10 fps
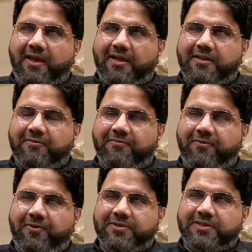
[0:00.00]
And the
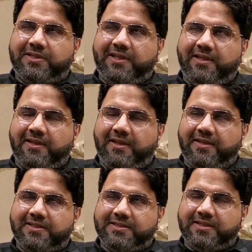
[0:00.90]
fourth thing
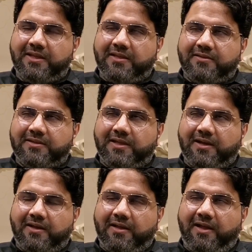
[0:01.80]
is
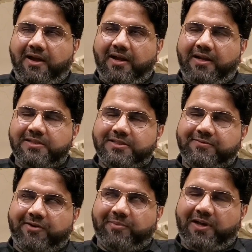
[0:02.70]
the guidance
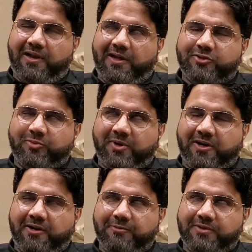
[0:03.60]
from Allah
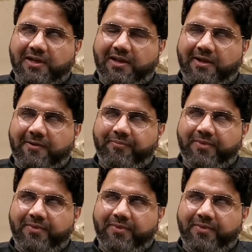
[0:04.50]
subhanahu wa ta'ala.